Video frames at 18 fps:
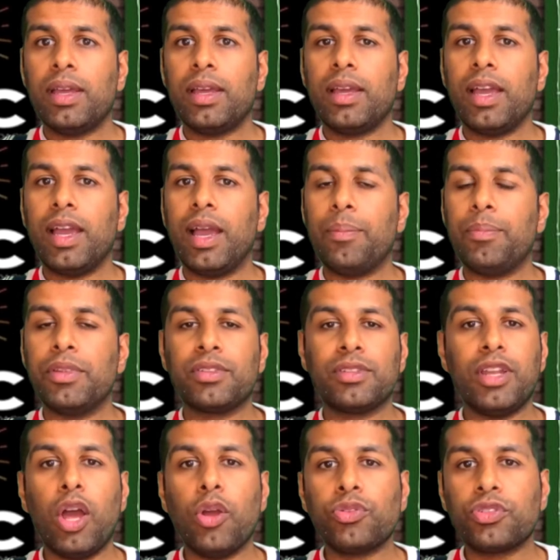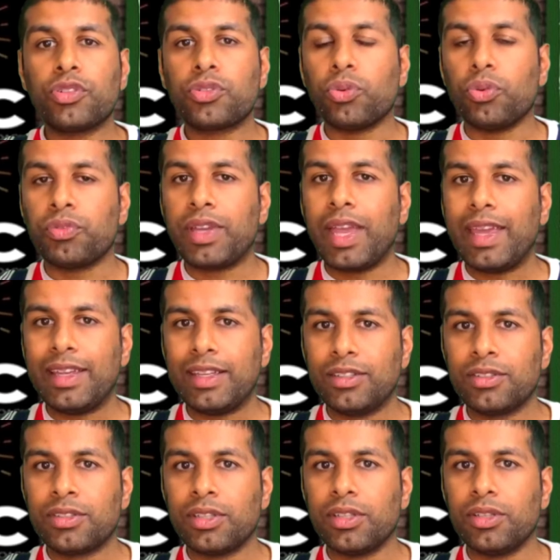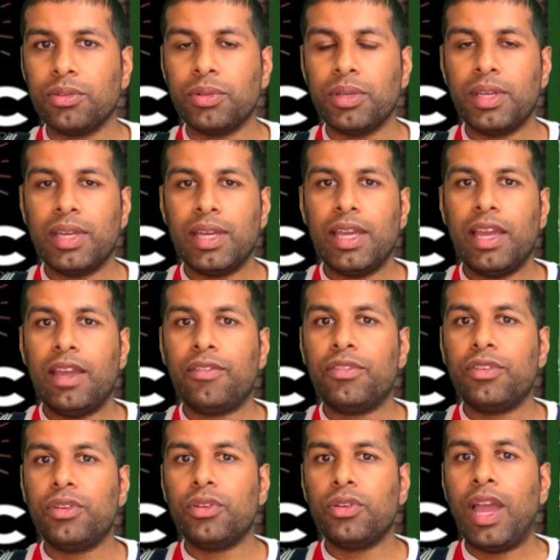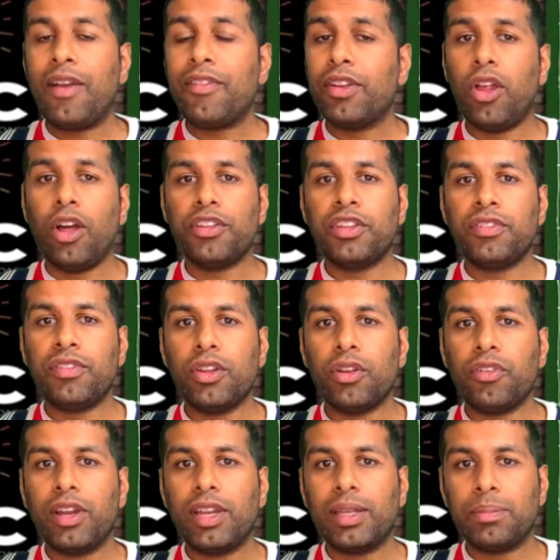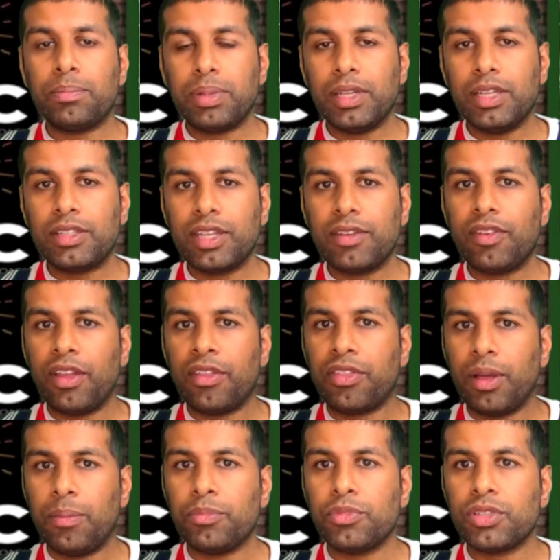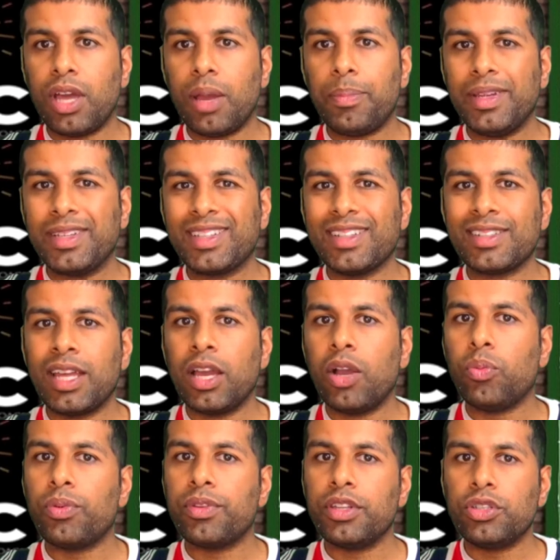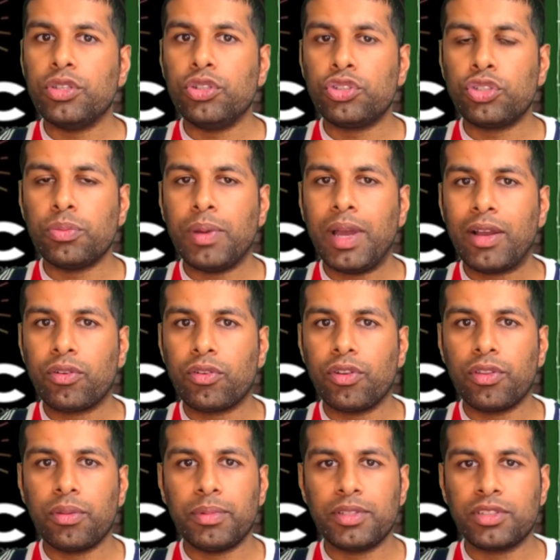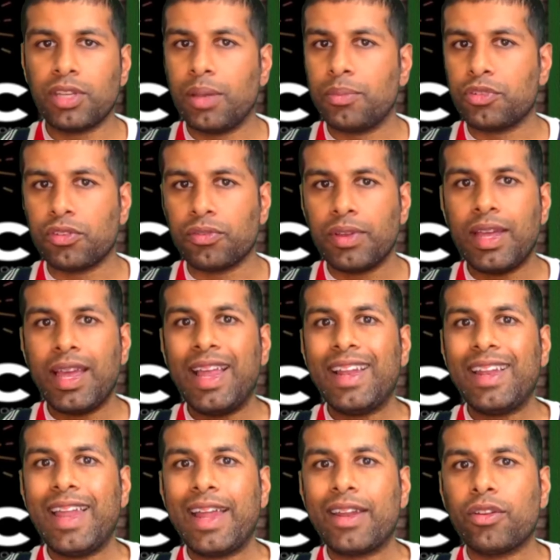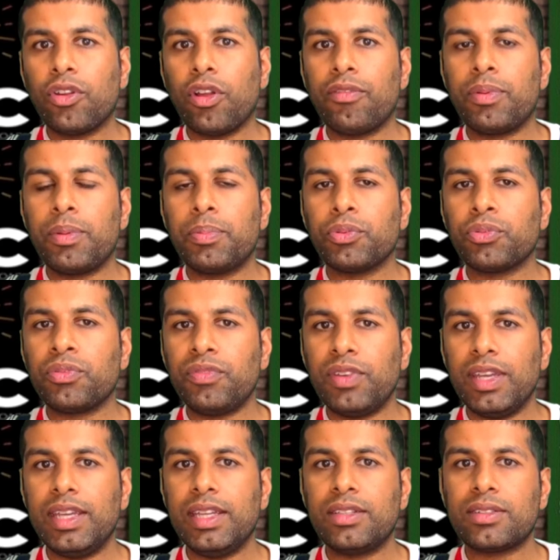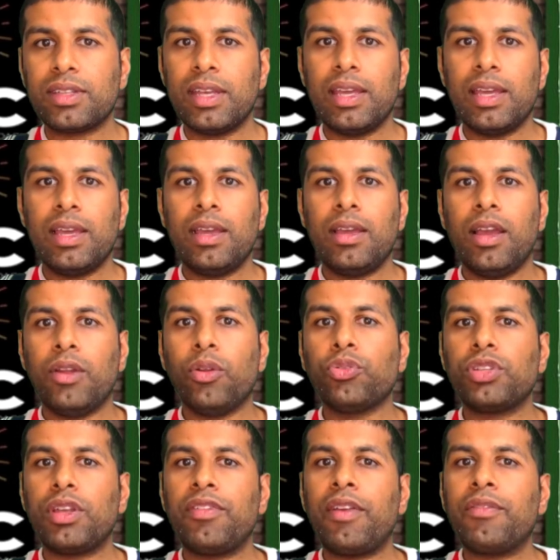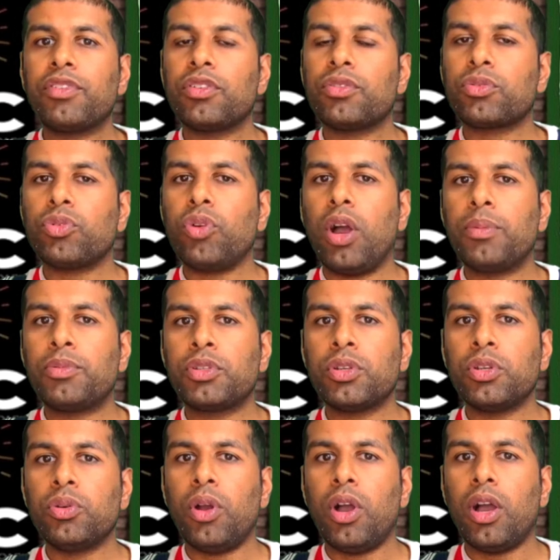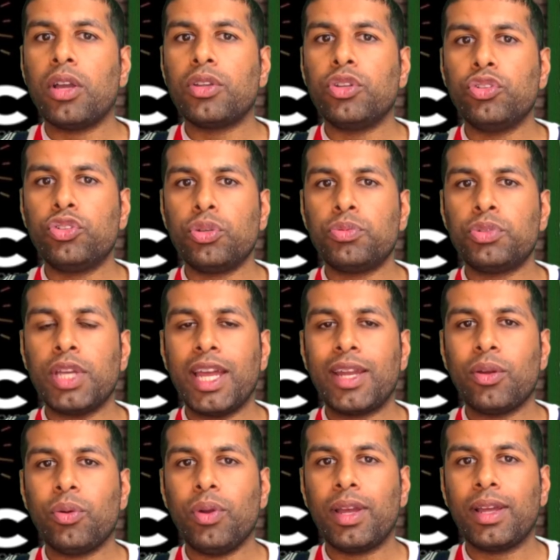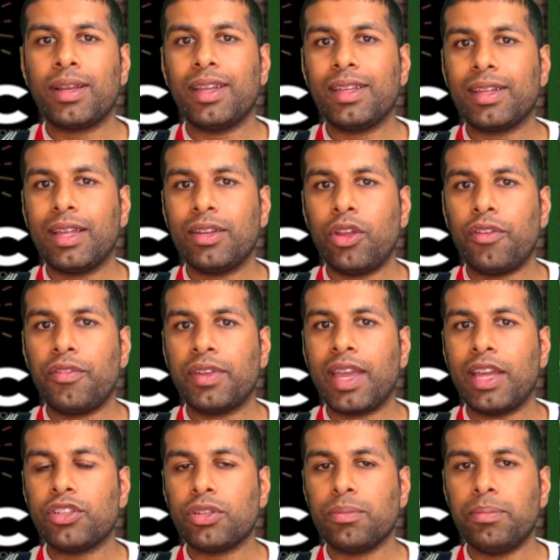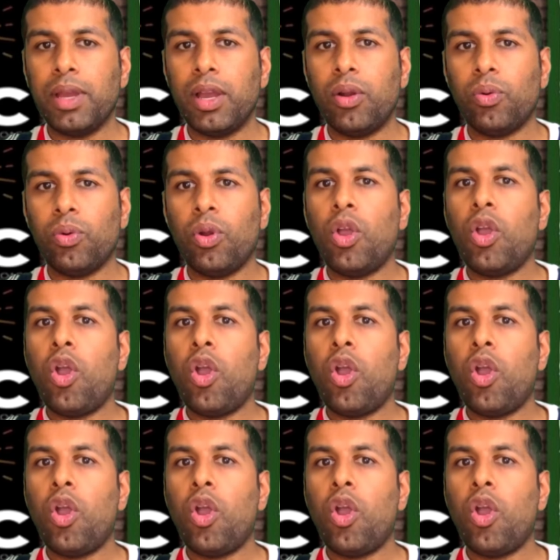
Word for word: Um, there's loads to sort of get into. If you haven't liked this video already, please give it a thumbs up. It does help with the YouTube algorithm in terms of landing on other people's feeds. And also, if you haven't subscribed to our YouTube channel and click that notification bell,